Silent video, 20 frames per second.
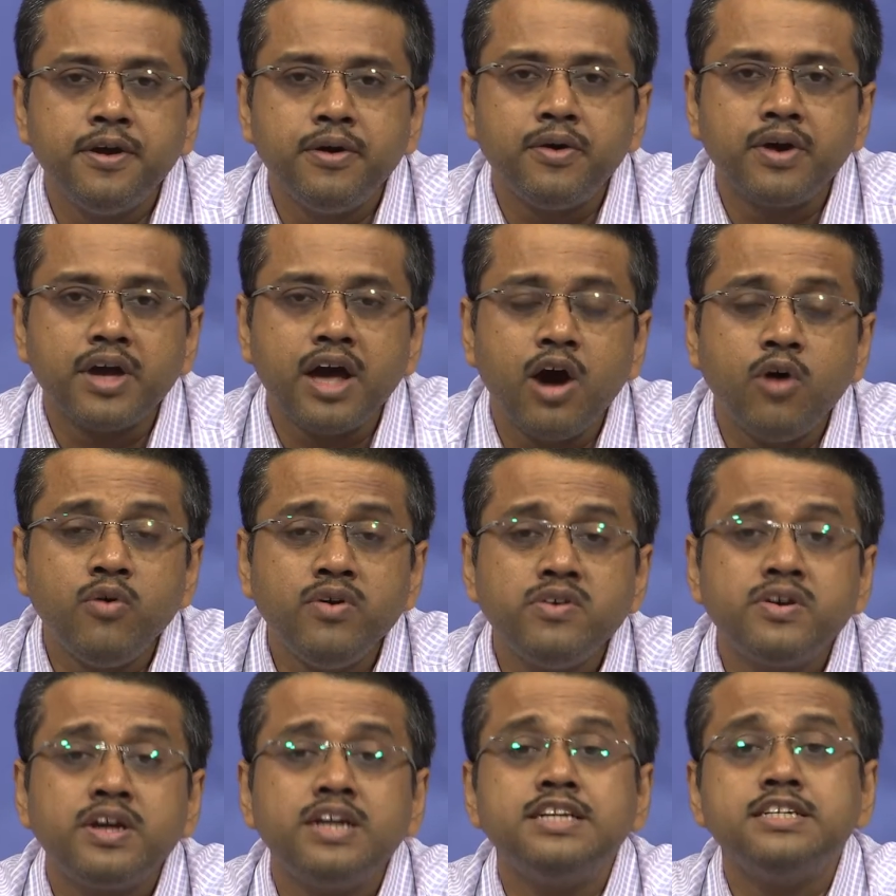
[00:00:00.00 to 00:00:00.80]
okay, how
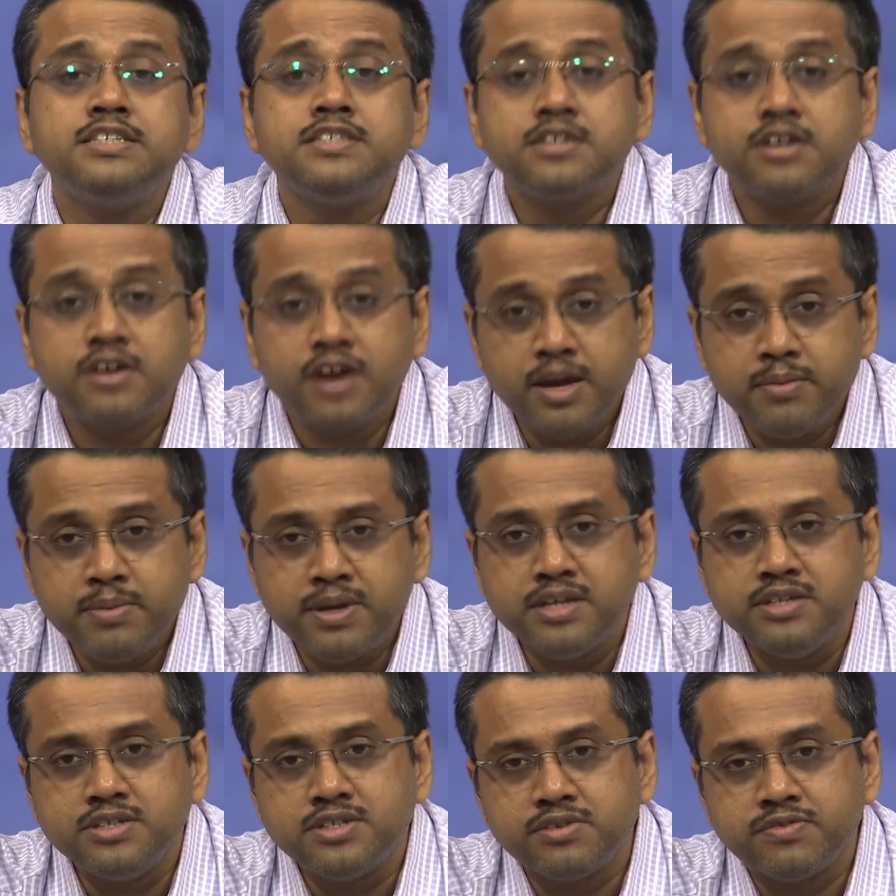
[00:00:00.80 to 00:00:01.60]
you can describe
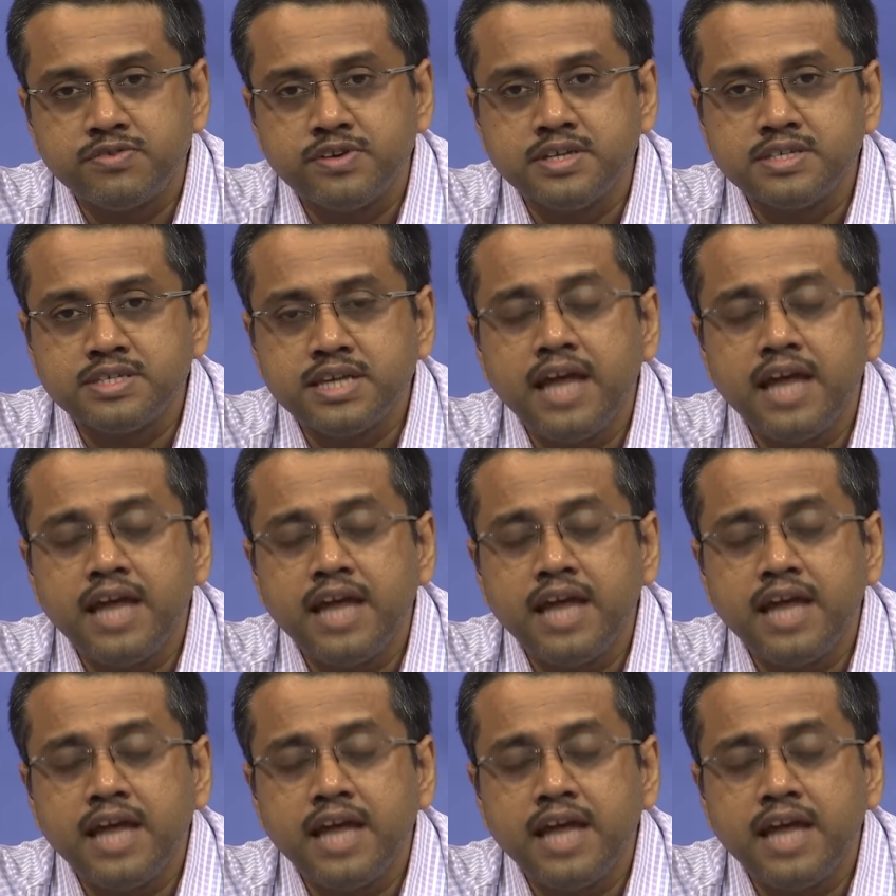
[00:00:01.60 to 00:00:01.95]
an interface,